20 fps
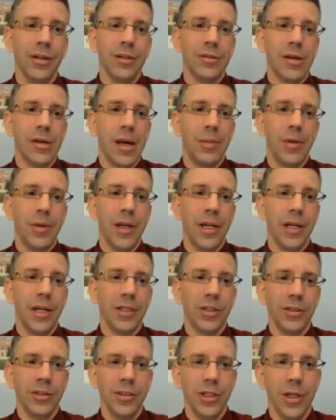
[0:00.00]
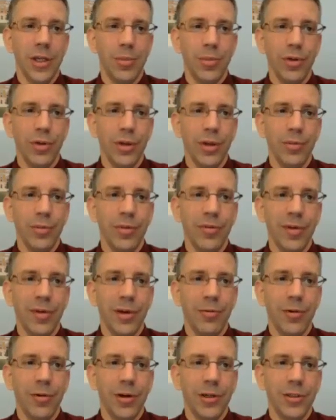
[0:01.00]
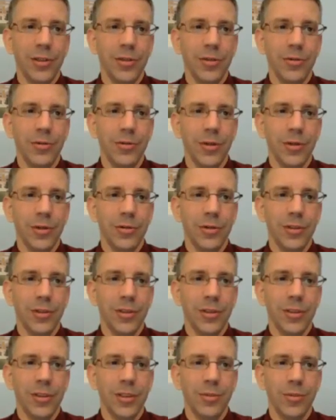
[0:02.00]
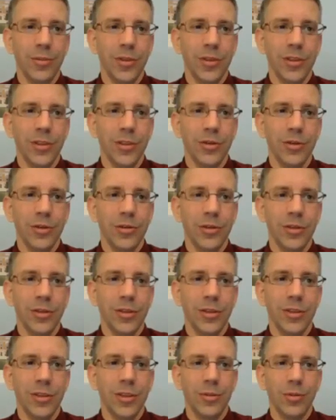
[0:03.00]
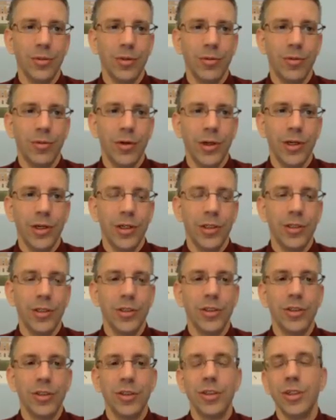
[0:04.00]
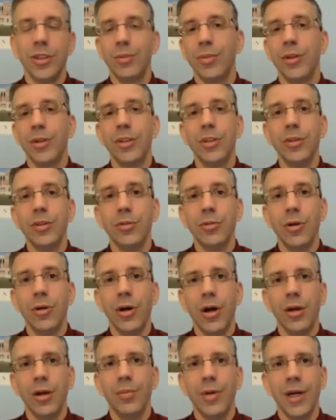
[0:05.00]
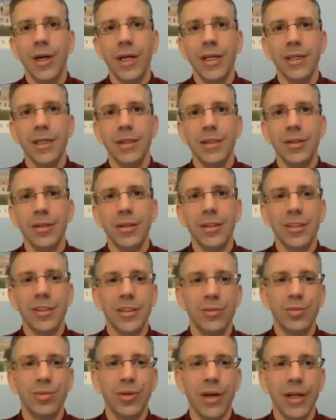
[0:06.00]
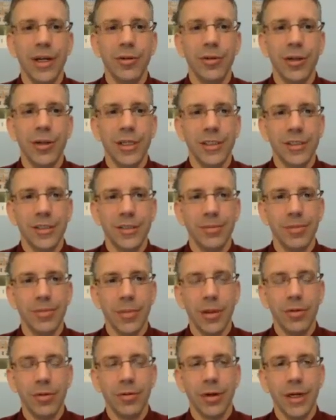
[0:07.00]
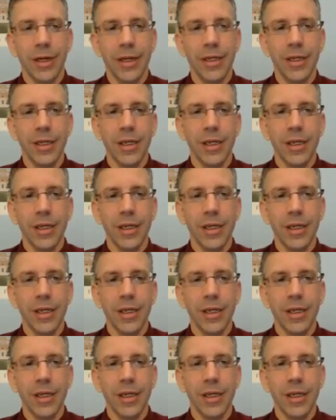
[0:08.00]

I might actually number them if I wanted to. You know, this is number 0, this is number 1, and this is number 2 on my list of priorities. Okay.